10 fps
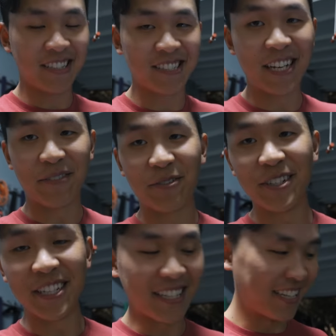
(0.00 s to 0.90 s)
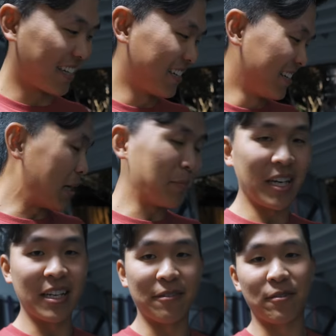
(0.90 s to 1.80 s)
it's never really like made
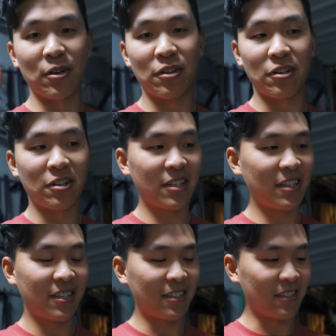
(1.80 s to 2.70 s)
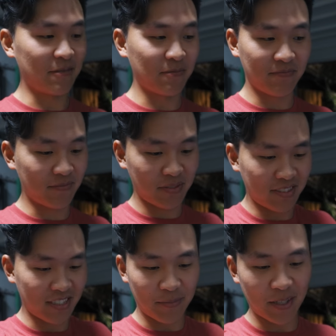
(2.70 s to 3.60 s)
me hit it further
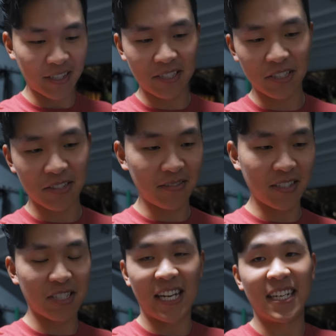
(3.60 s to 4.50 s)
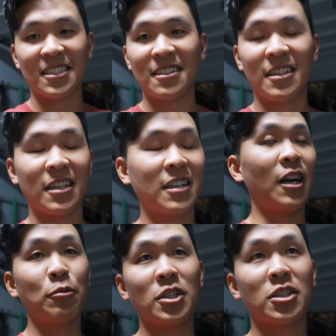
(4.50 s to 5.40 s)
I mean, it's just, it just hasn't. Like,
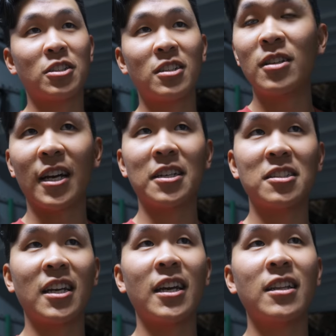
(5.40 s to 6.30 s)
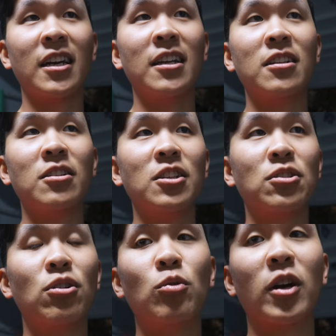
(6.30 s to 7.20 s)
I wish I could say that this
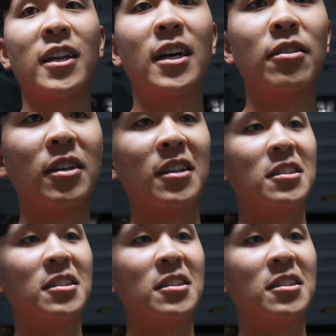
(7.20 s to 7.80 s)
whole working out thing